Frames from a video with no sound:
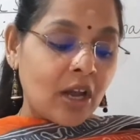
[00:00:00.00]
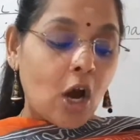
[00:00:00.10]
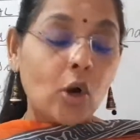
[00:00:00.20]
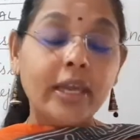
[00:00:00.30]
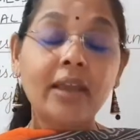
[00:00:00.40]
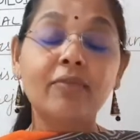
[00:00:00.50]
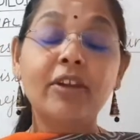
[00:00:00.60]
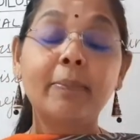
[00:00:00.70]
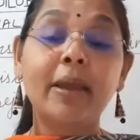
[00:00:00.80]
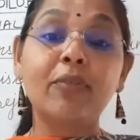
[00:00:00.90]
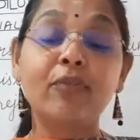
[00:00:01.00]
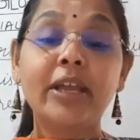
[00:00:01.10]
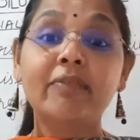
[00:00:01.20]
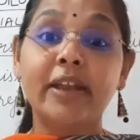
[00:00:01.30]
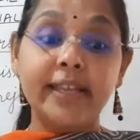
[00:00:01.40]
okay, we may
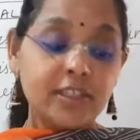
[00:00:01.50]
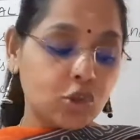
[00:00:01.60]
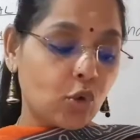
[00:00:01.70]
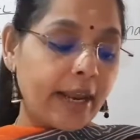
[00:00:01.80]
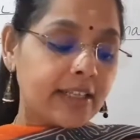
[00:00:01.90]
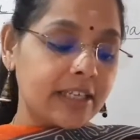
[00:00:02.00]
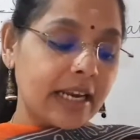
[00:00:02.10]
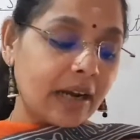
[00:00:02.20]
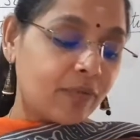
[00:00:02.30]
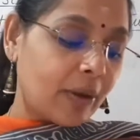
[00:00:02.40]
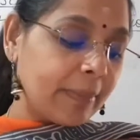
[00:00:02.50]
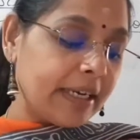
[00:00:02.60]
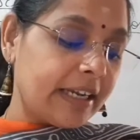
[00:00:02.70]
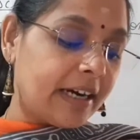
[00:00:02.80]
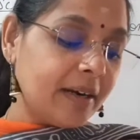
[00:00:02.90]
feel very strange and
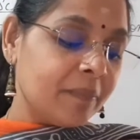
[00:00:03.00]
unfamiliar.